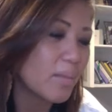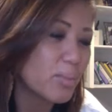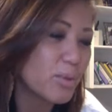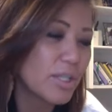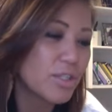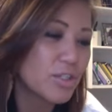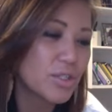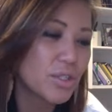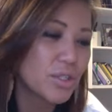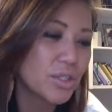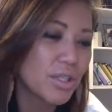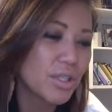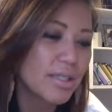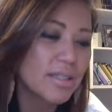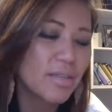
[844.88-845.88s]

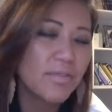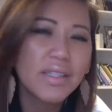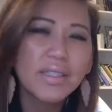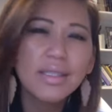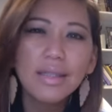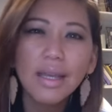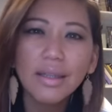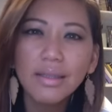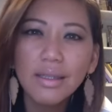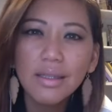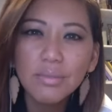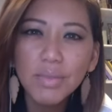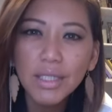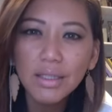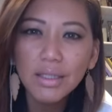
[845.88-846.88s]
pressure as if it's
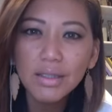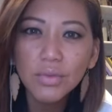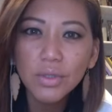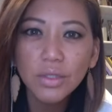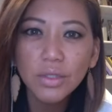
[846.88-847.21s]
nothing because we're